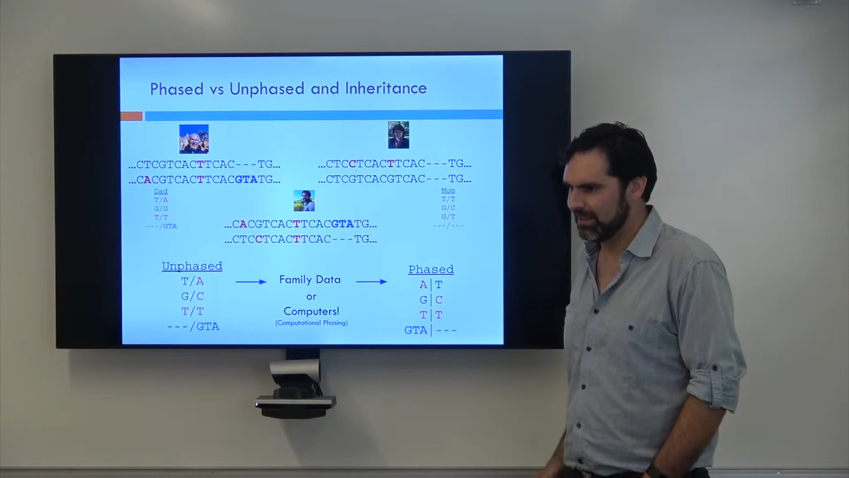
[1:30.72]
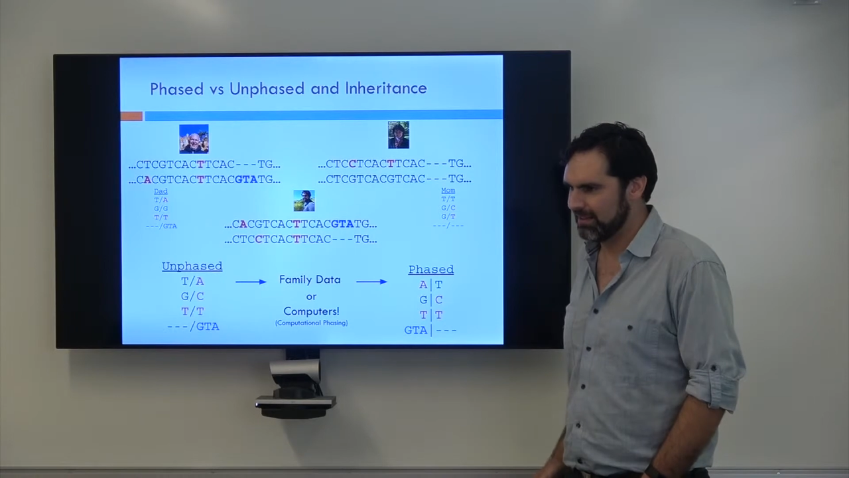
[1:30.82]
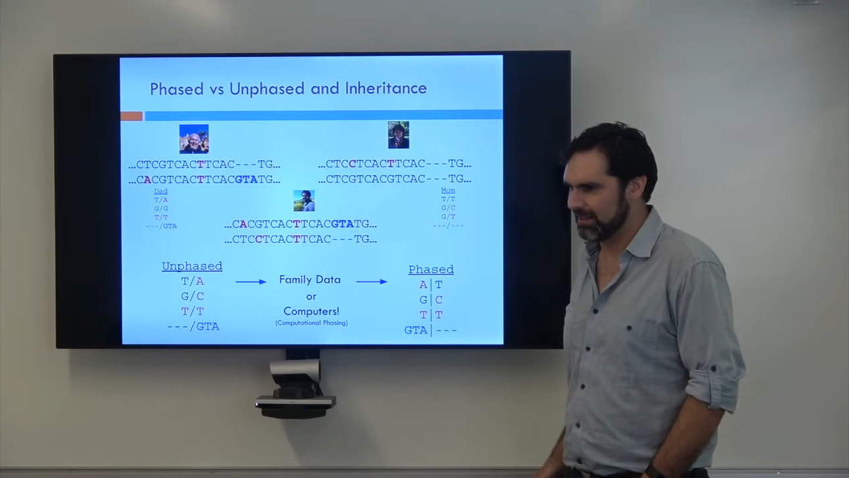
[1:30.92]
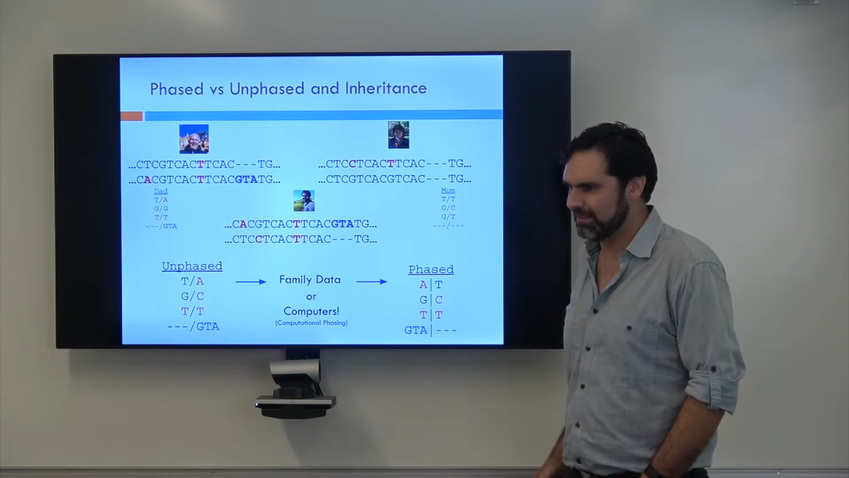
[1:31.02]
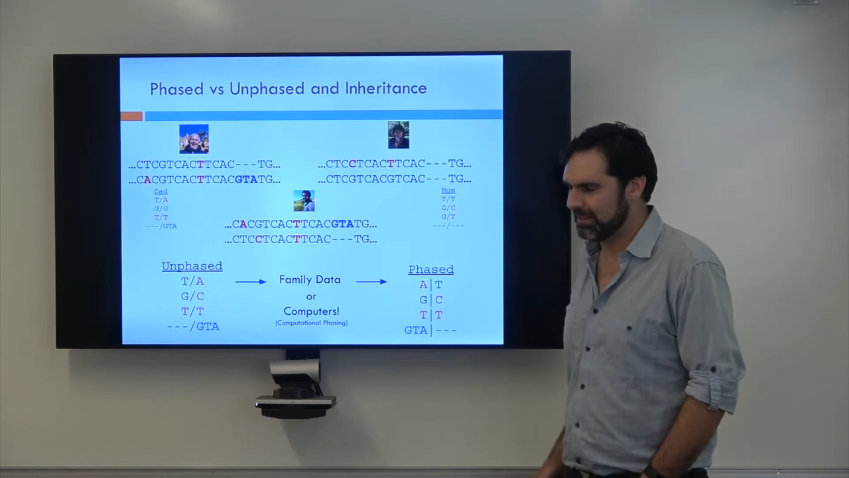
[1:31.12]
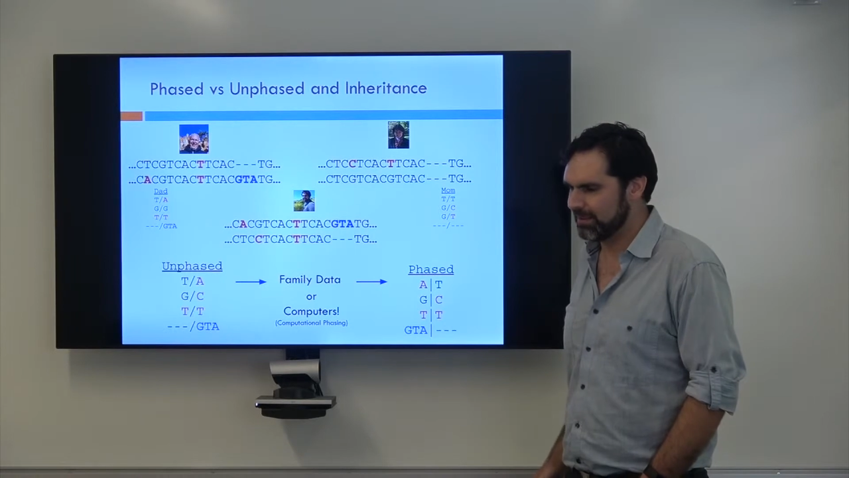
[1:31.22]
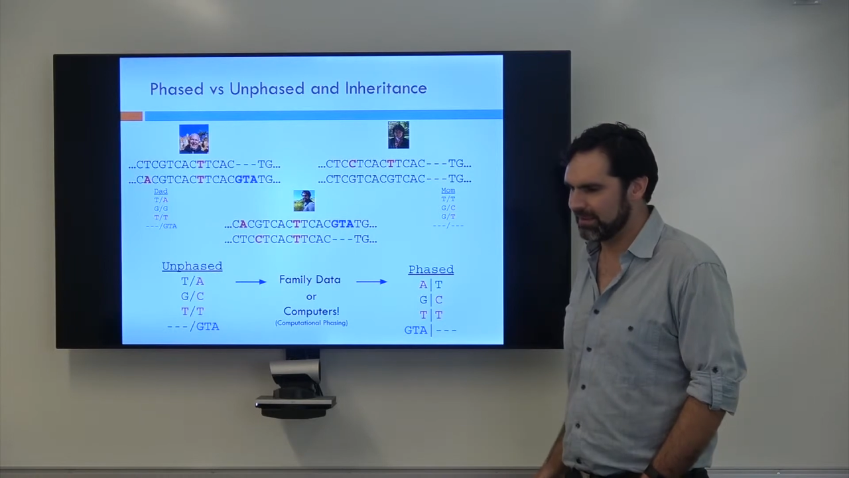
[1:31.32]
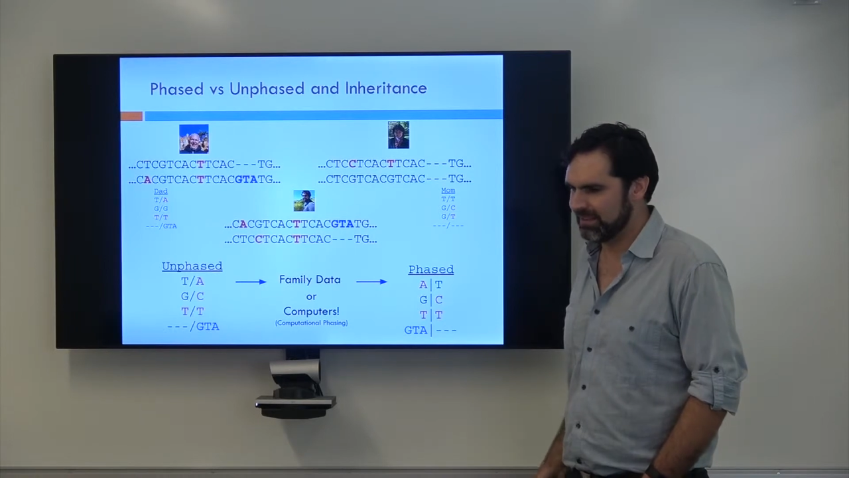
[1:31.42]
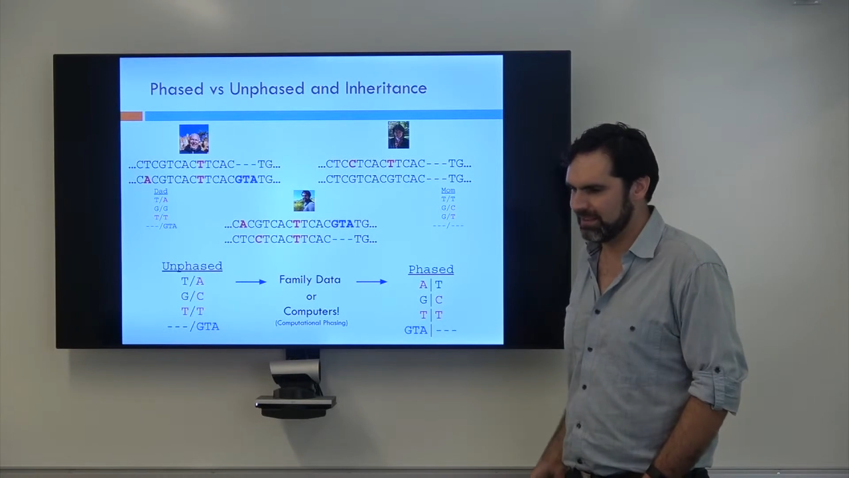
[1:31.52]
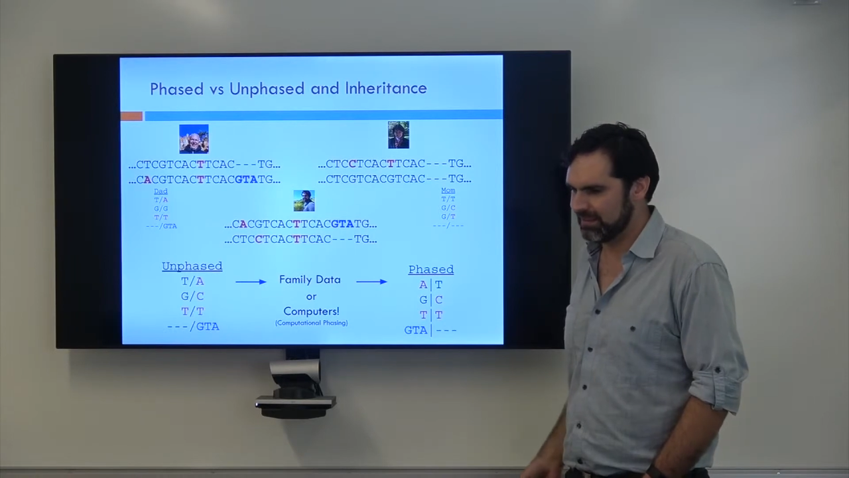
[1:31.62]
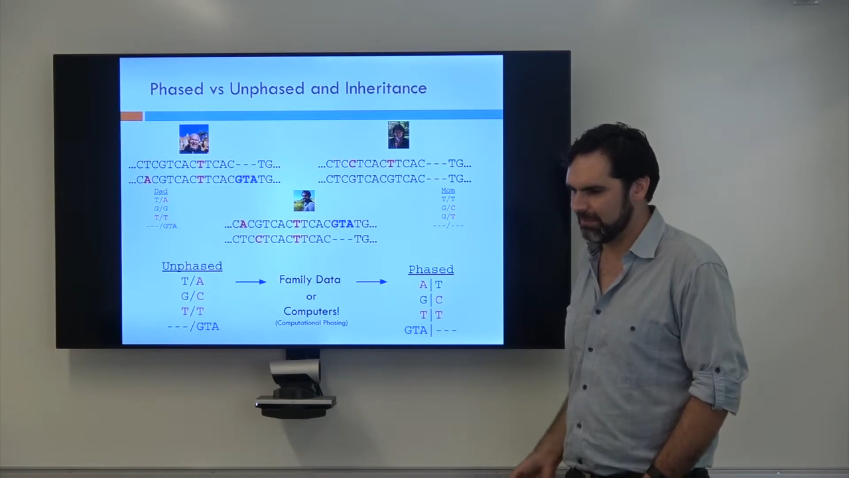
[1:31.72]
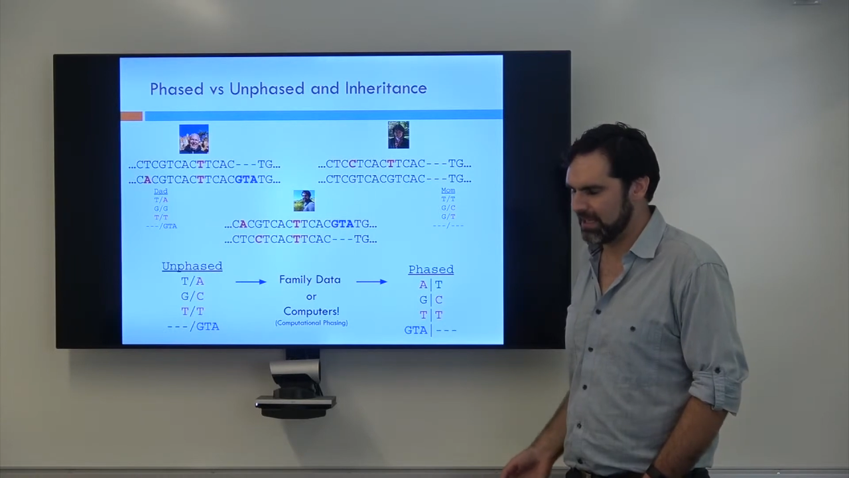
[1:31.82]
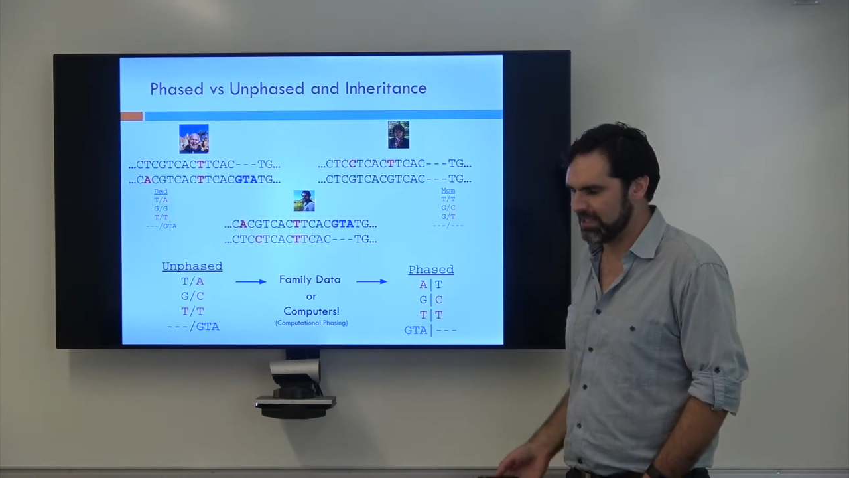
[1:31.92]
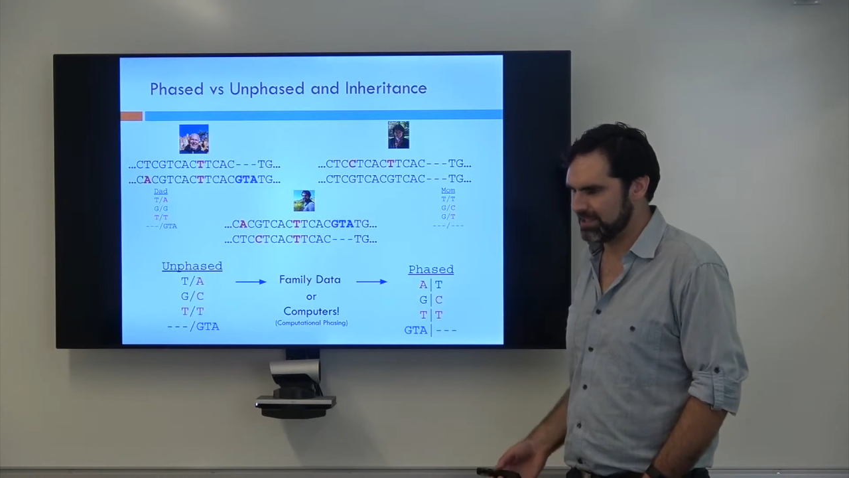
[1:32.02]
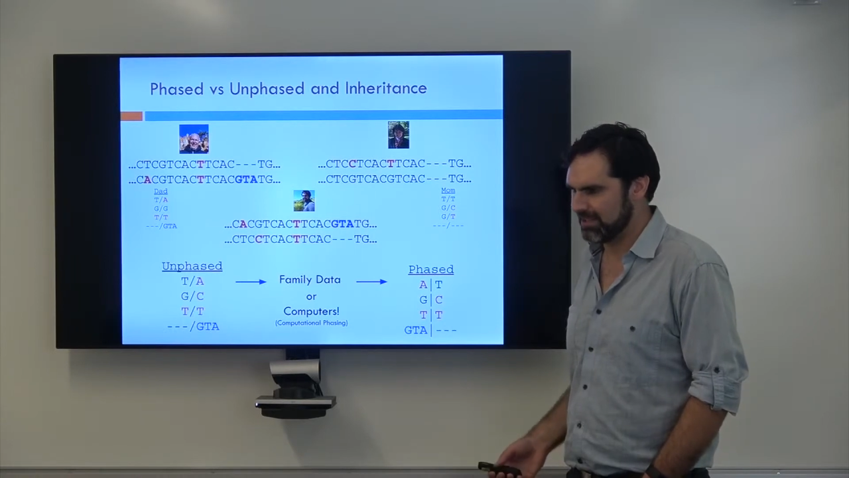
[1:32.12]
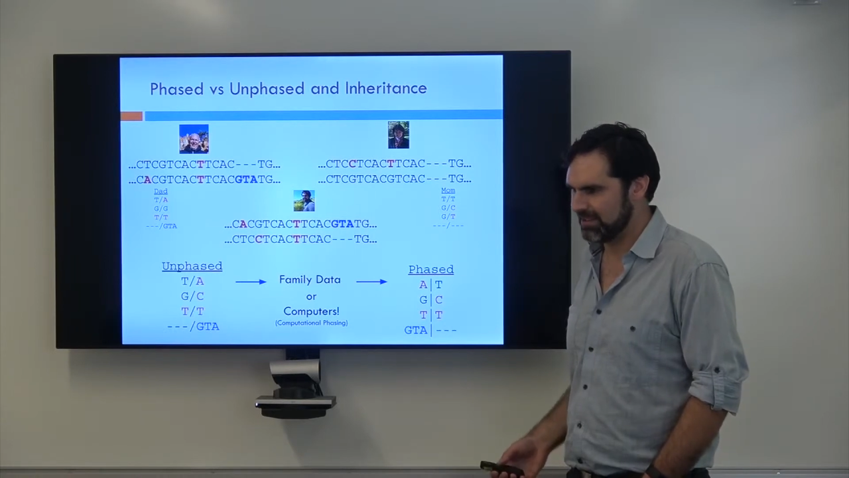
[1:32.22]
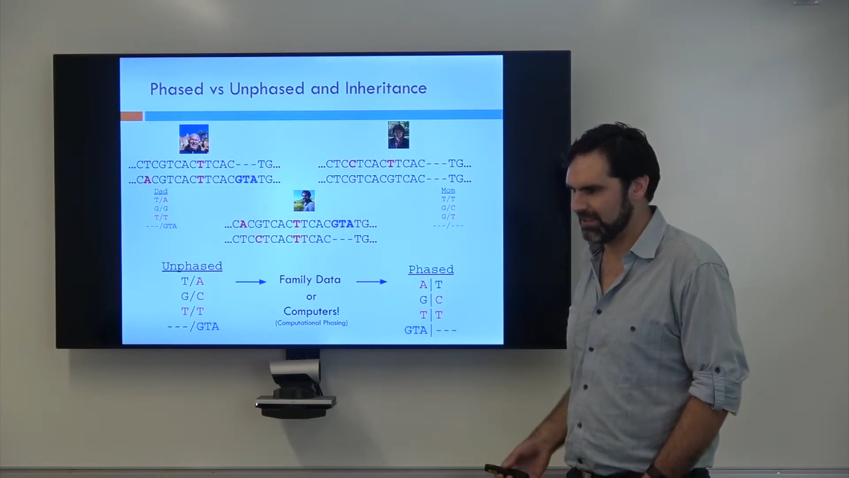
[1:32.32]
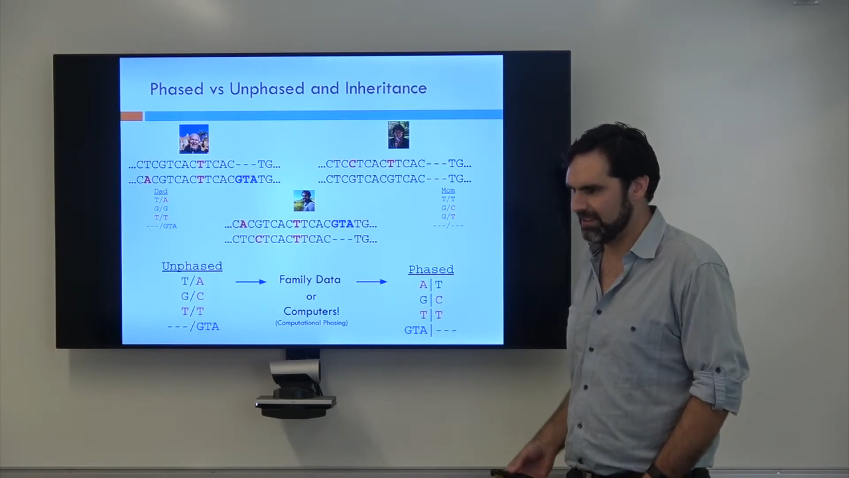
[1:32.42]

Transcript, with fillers: Like sequencing is a magic